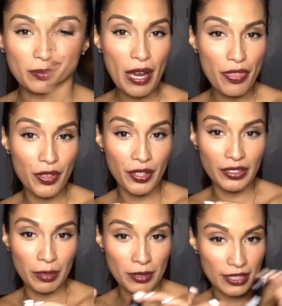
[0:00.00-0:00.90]
is my third
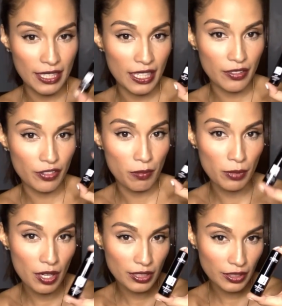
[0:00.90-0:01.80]
lipstick from
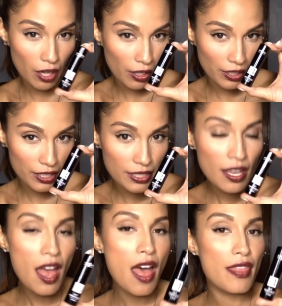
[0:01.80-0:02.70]
Bronx Colors
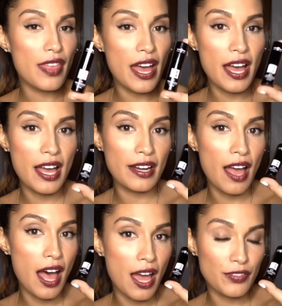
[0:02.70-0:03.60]
that
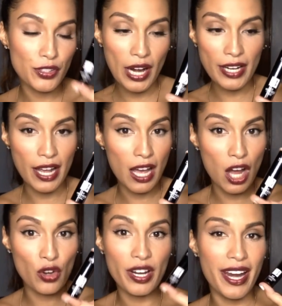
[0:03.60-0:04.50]
I've tried
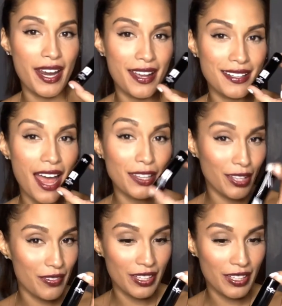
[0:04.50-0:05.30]
out and I love